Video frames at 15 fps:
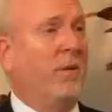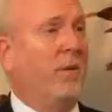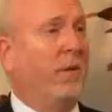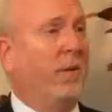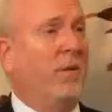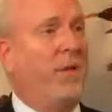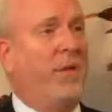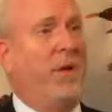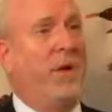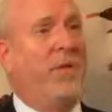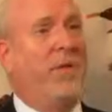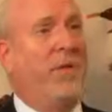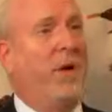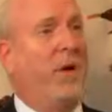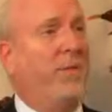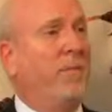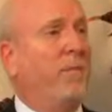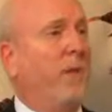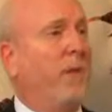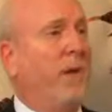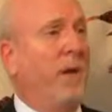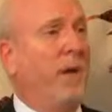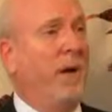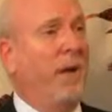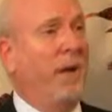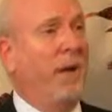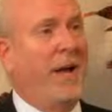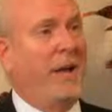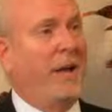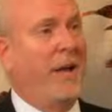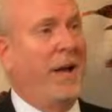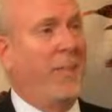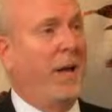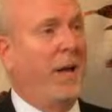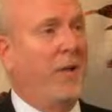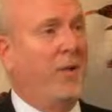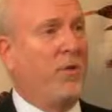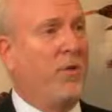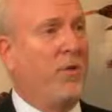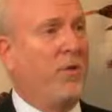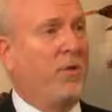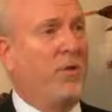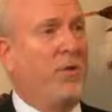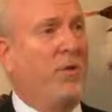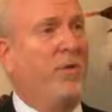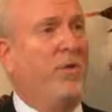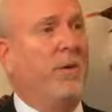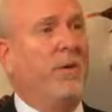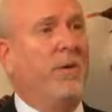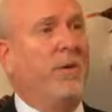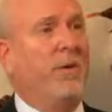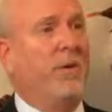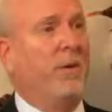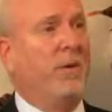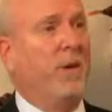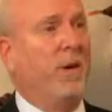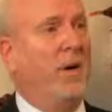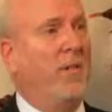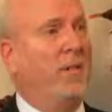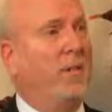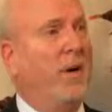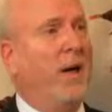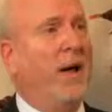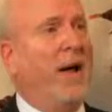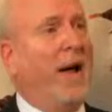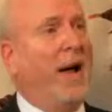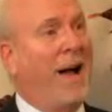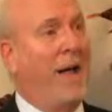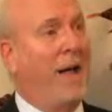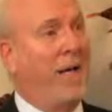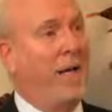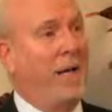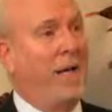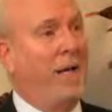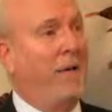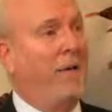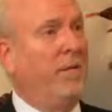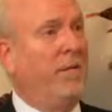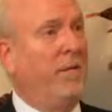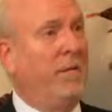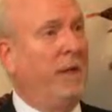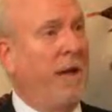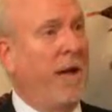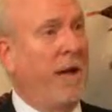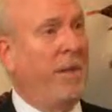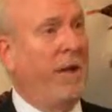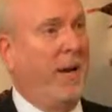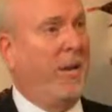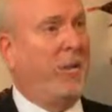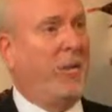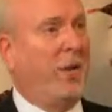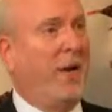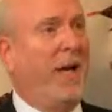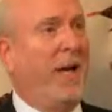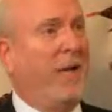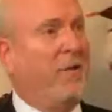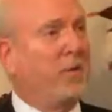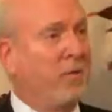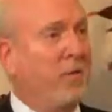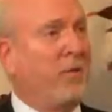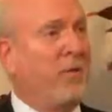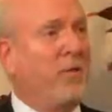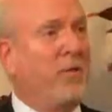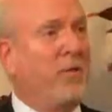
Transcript: anything from a non-denominational service to a highly denominationalized Christian